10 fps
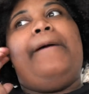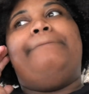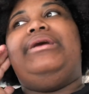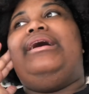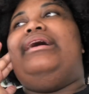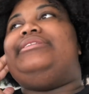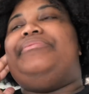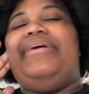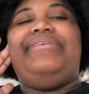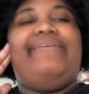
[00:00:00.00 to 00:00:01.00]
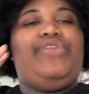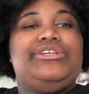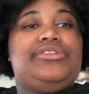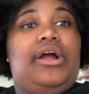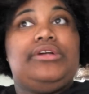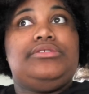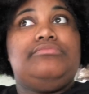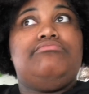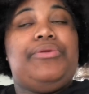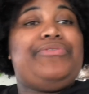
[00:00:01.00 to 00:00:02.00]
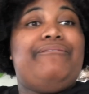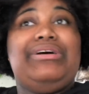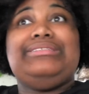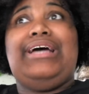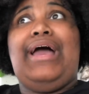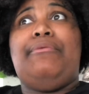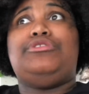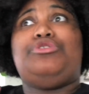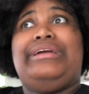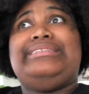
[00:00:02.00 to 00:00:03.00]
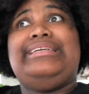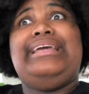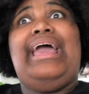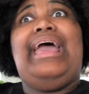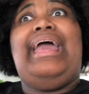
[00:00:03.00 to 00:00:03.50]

But so I'm giving it 4 stars. It was a fun time. It was crazy.